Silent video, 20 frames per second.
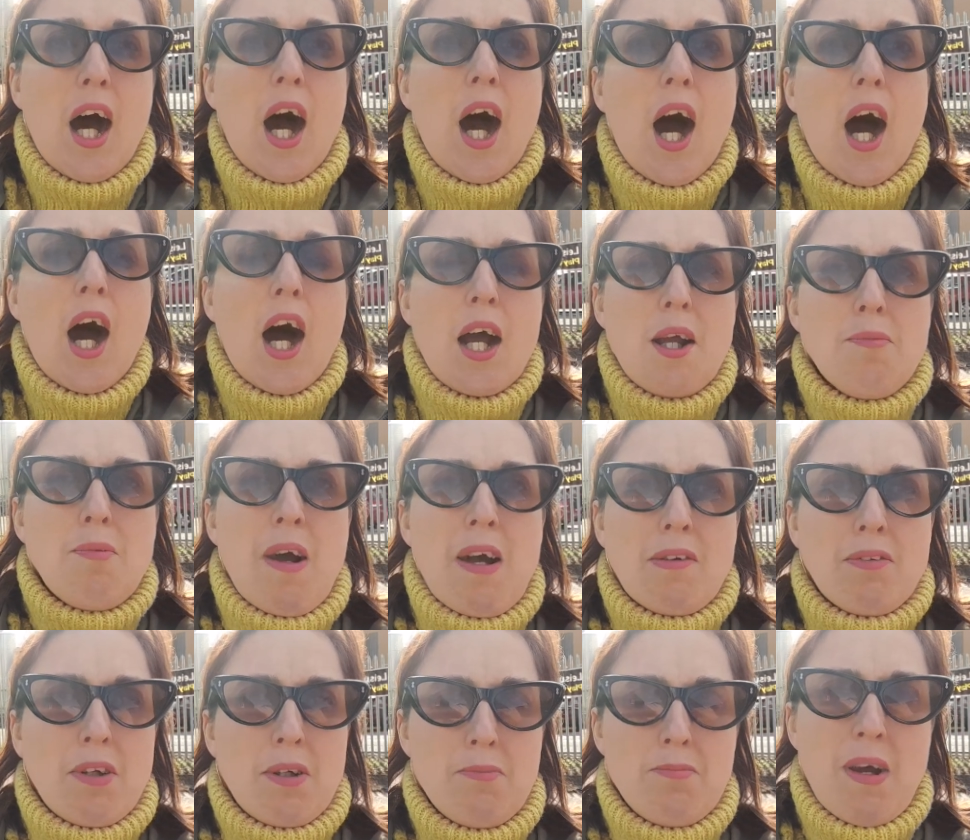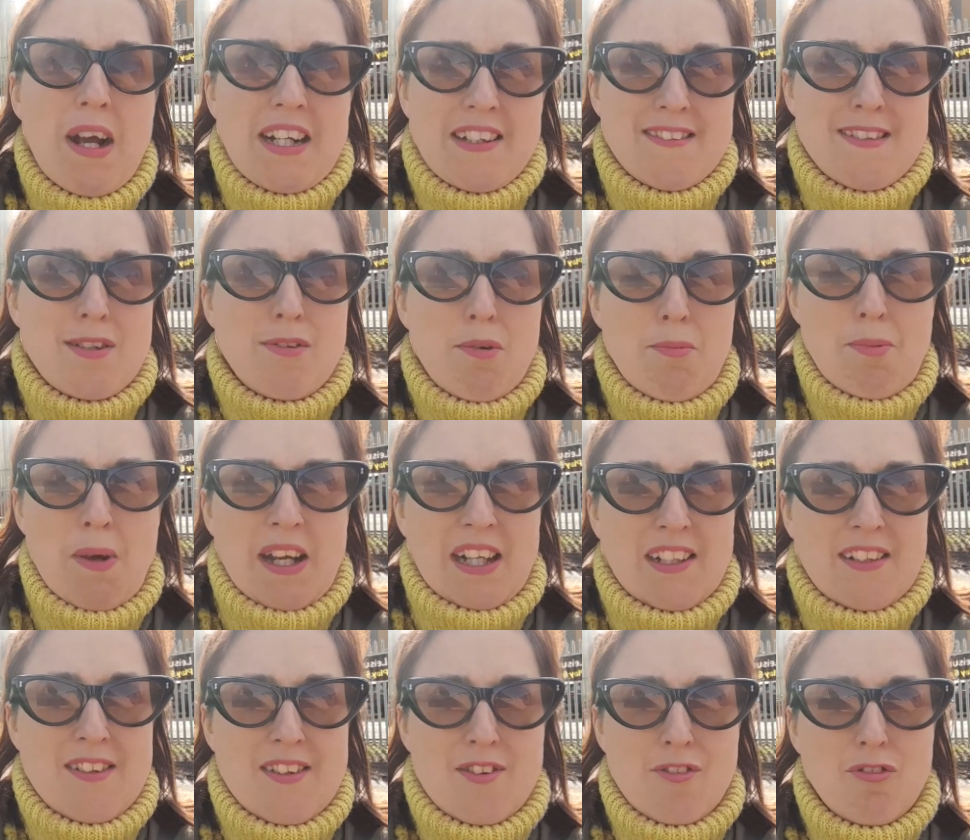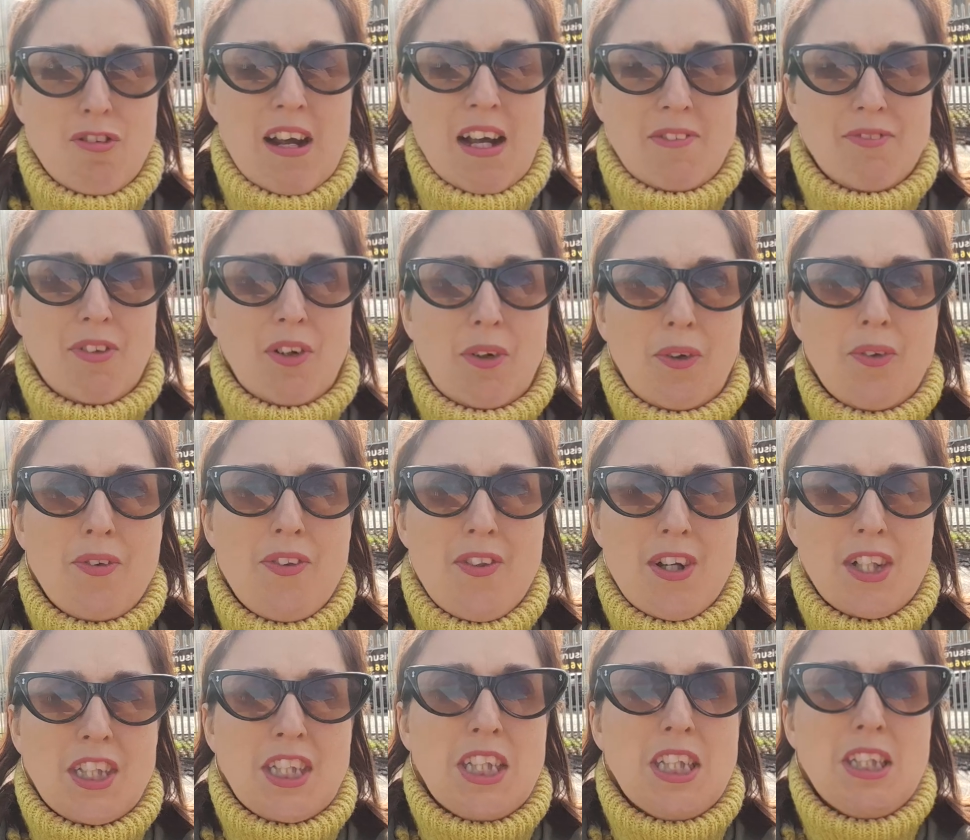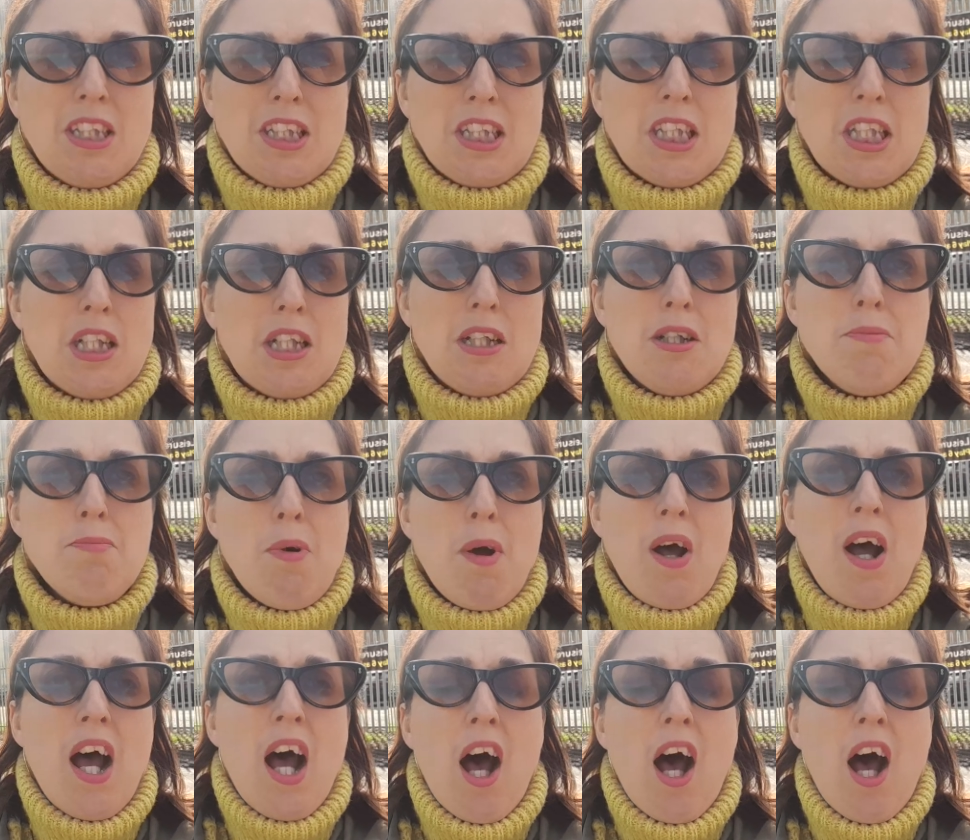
Hi, welcome back to Rebecca's Travels on YouTube,